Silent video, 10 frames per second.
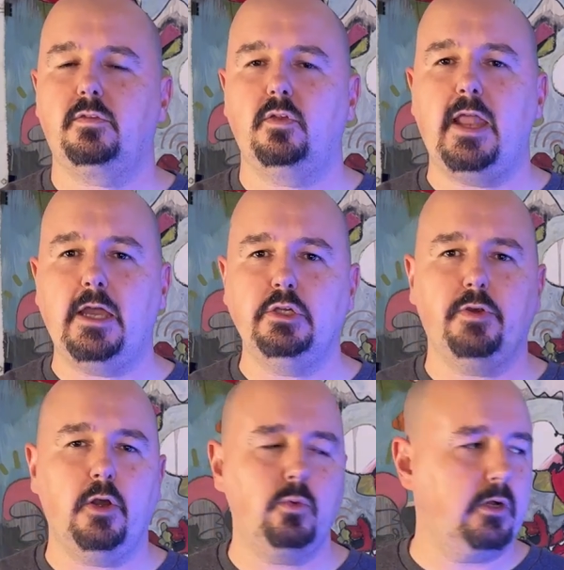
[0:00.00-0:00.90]
So now you
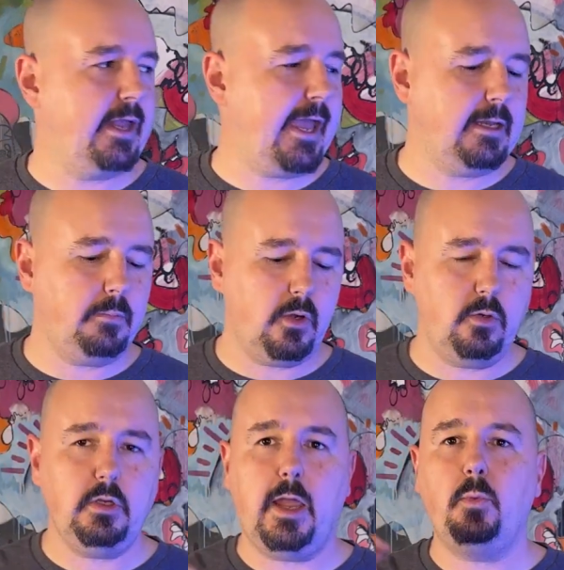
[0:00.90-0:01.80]
heard we're in edit
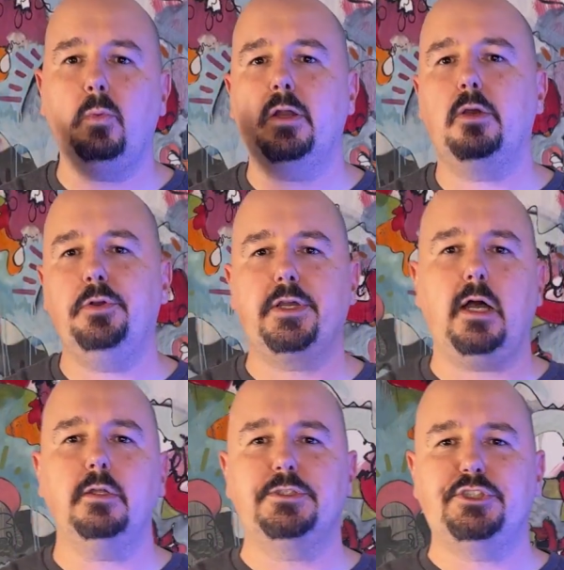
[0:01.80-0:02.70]
mode, and we want to go to
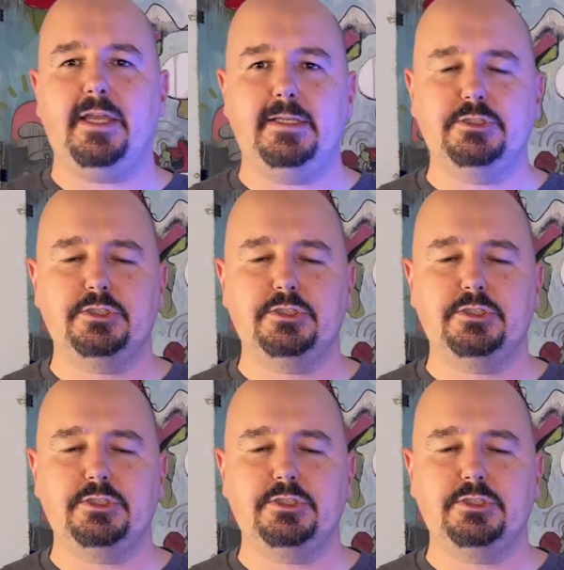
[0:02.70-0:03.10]
color change.